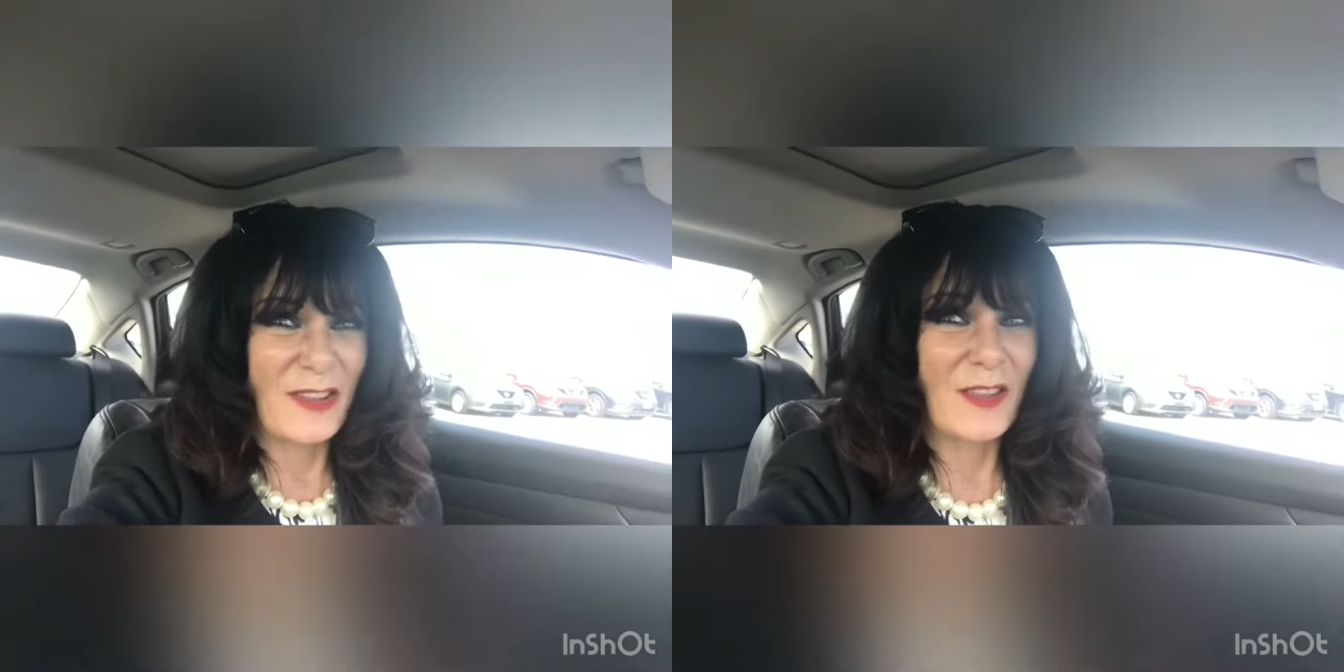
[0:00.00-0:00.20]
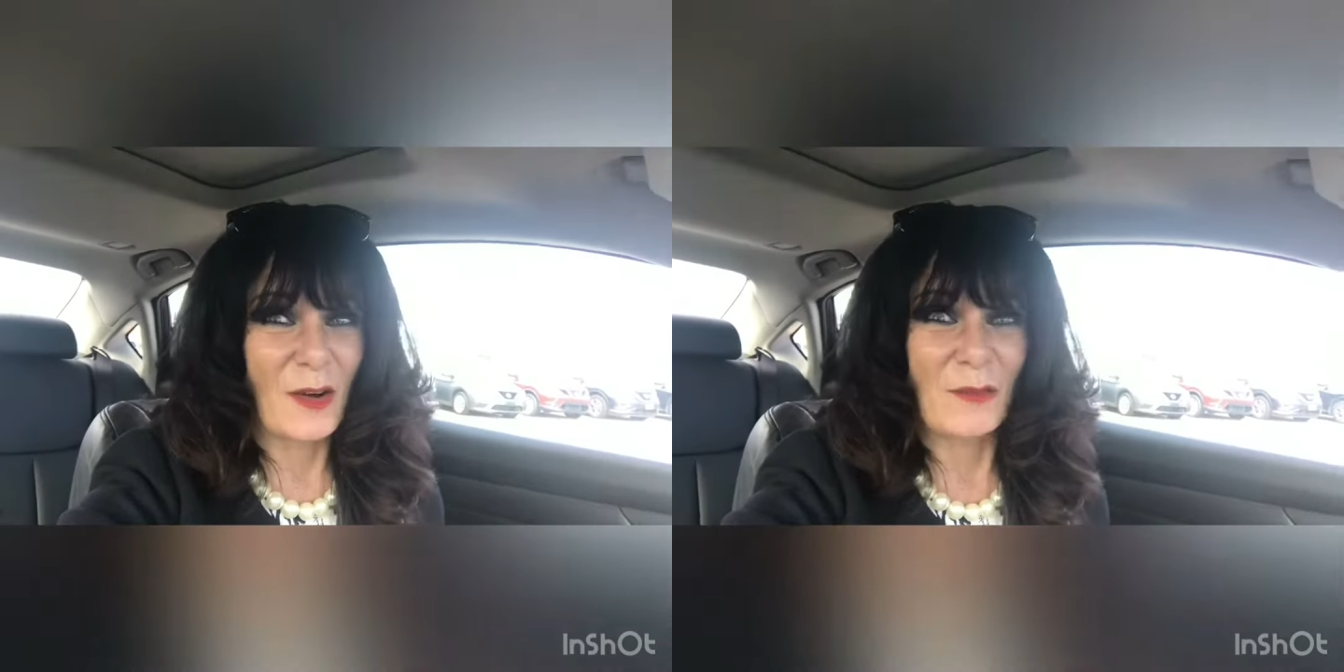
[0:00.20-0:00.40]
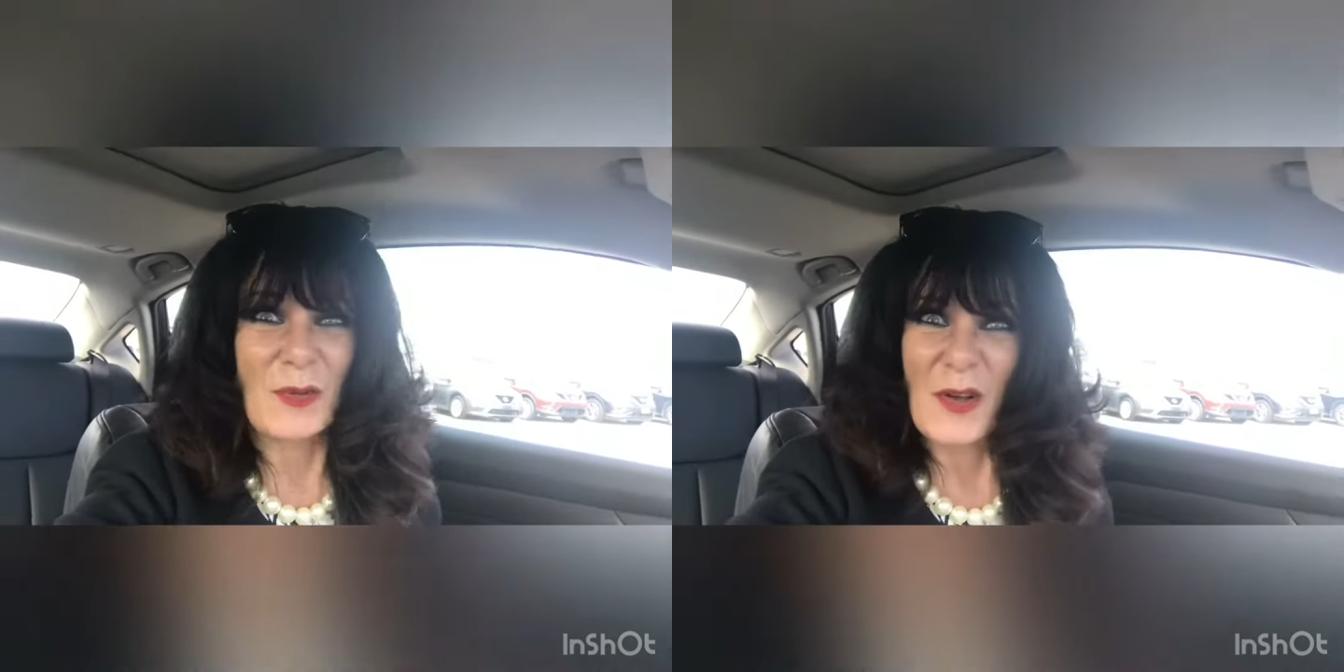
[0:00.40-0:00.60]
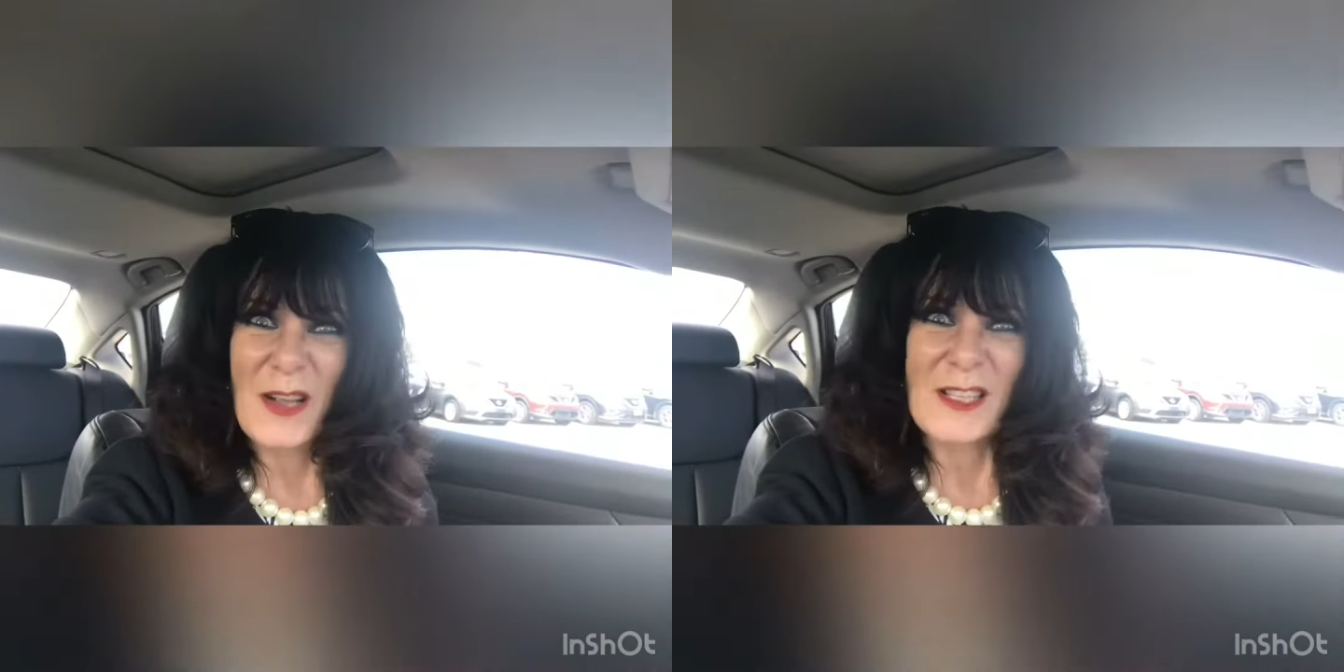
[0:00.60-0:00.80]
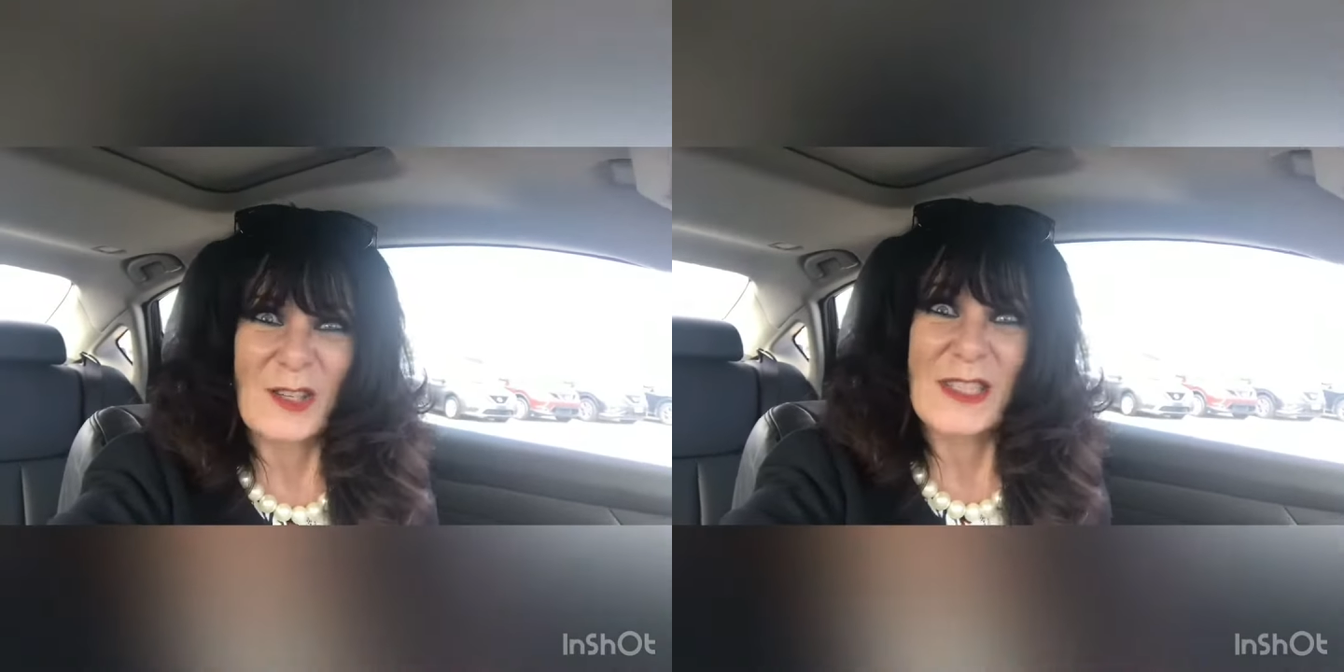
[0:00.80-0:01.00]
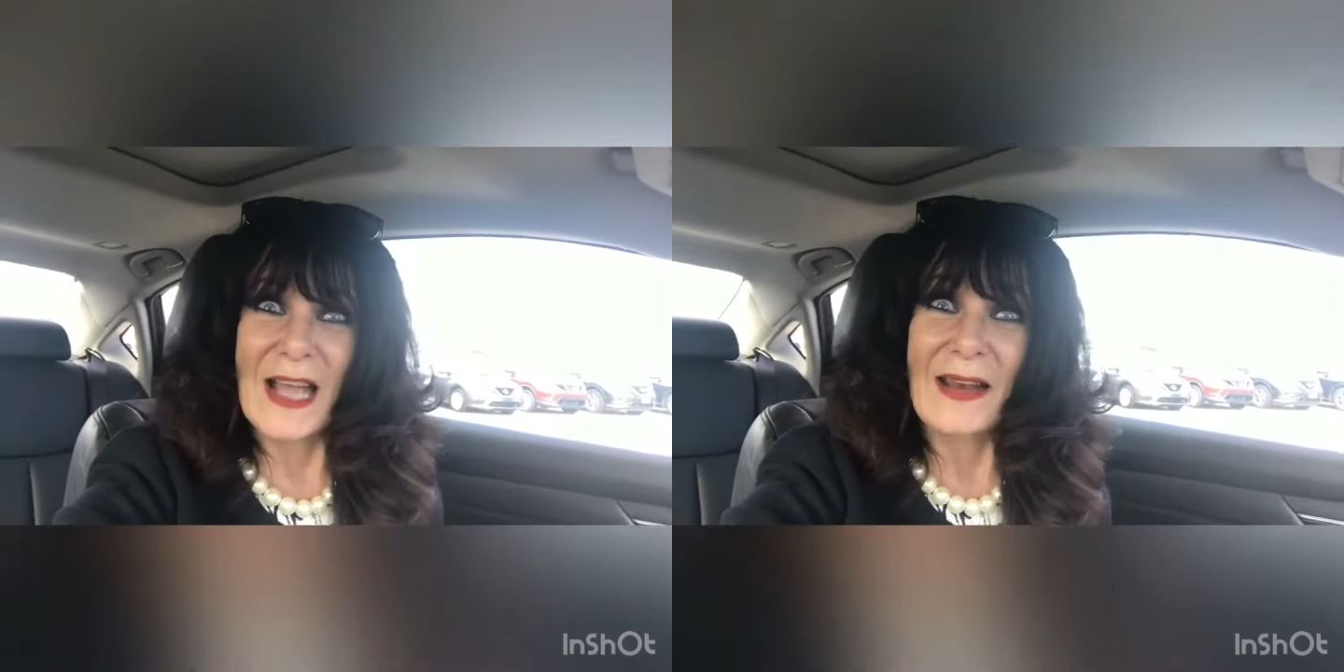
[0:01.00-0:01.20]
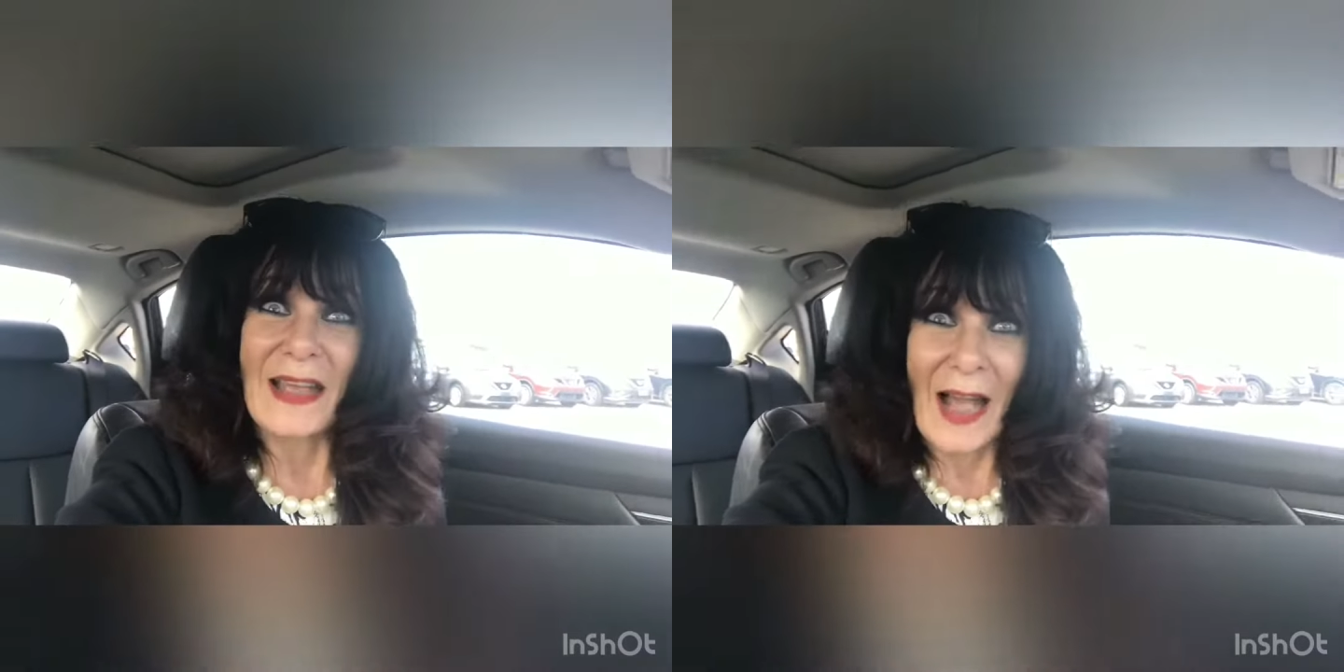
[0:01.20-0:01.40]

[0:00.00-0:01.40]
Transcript: that their employees are standing